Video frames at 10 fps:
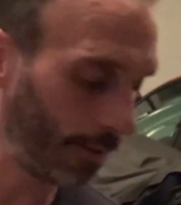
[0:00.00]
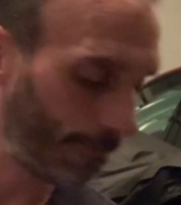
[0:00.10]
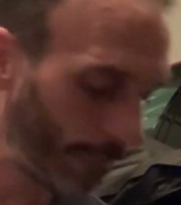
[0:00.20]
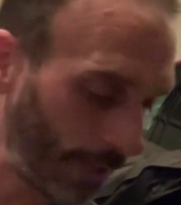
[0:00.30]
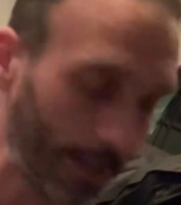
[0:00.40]

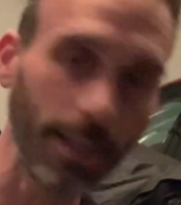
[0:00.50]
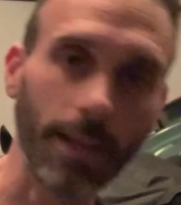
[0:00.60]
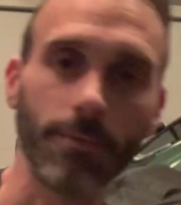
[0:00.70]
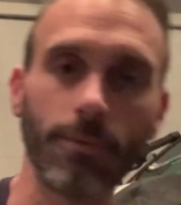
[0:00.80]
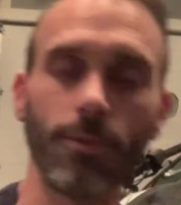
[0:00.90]
That's
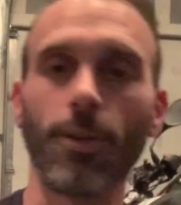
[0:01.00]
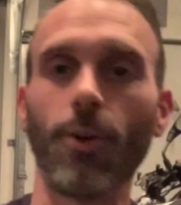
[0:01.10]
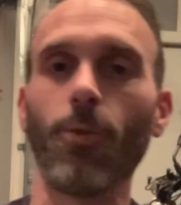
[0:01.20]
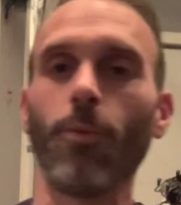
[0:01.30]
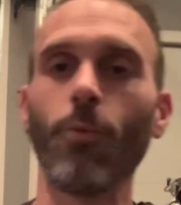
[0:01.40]
it.
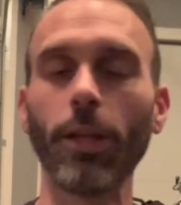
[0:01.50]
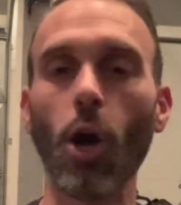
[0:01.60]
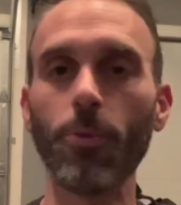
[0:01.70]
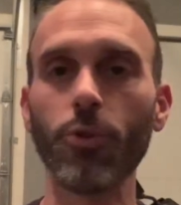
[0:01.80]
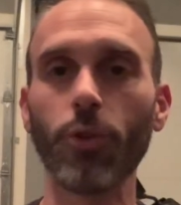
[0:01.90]
So really
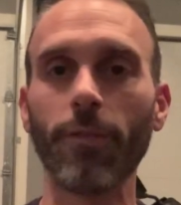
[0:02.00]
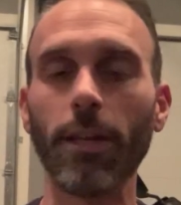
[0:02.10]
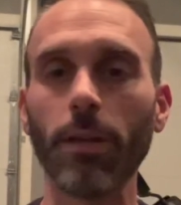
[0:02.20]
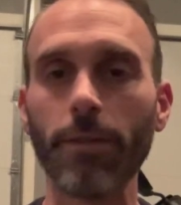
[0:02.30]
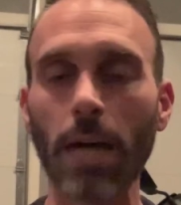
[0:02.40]
hope you enjoyed the video.
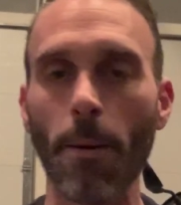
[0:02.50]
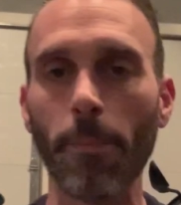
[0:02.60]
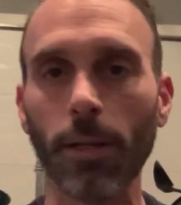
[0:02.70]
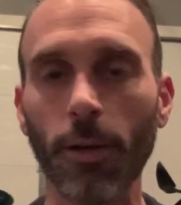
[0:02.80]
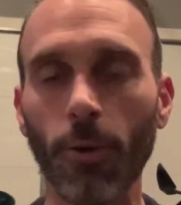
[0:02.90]
Leave a comment
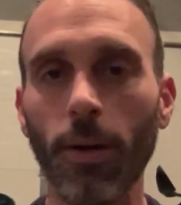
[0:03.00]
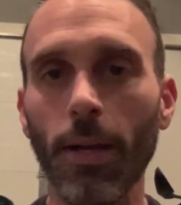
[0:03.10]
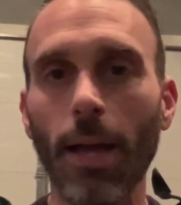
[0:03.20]
below.